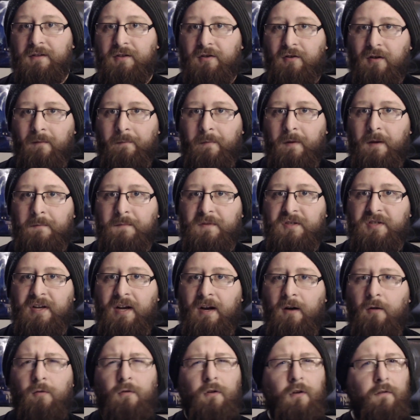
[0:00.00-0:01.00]
Drumdums
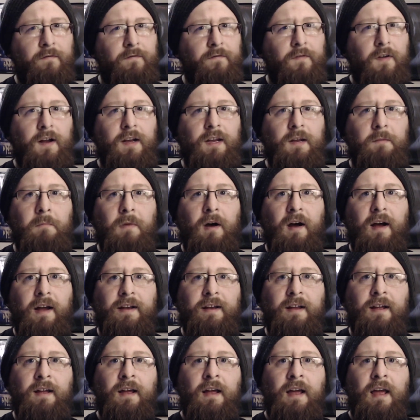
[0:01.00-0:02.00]
channel, good friend of
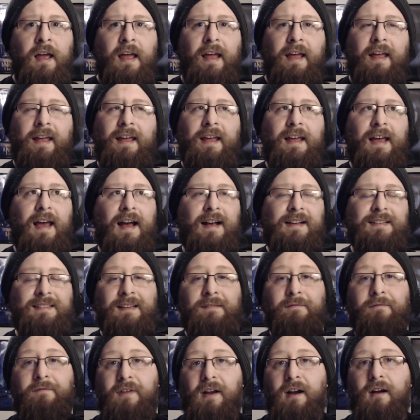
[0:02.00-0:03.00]
mine. He has
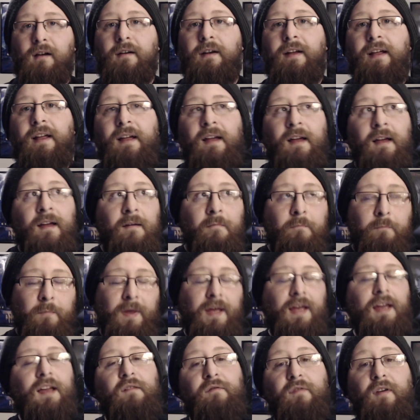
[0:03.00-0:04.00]
a very
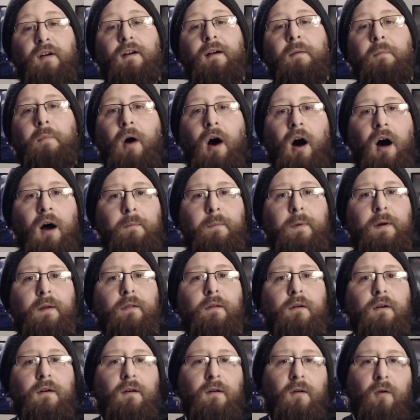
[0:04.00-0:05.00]
big, very
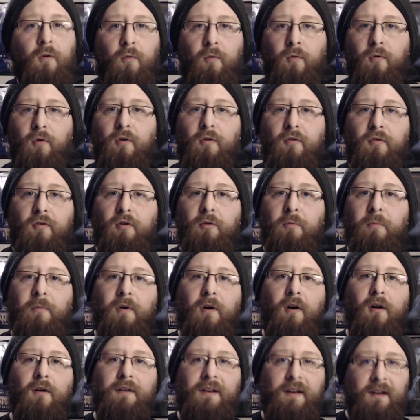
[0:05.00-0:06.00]
popular horror group
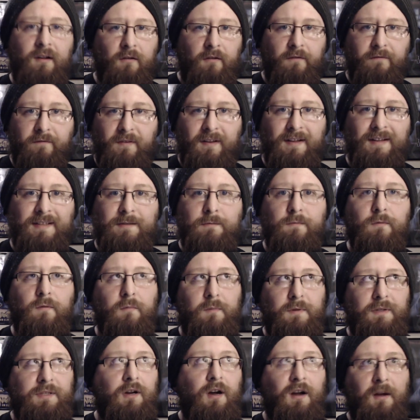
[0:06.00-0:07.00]
called Killer Flicks, where
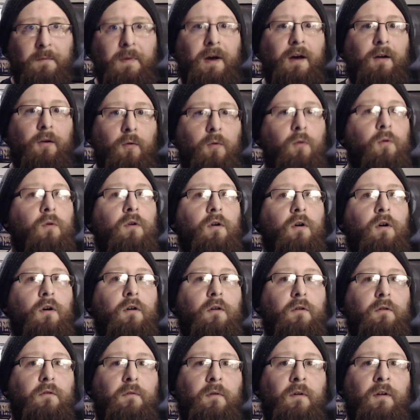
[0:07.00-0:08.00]
we talk about horror
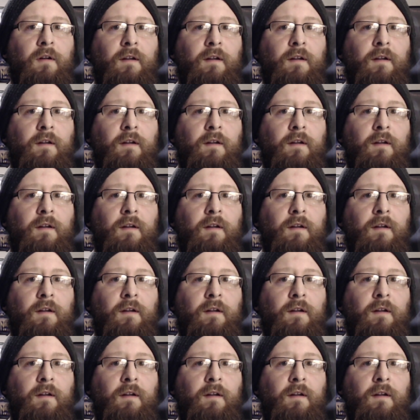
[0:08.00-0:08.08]
all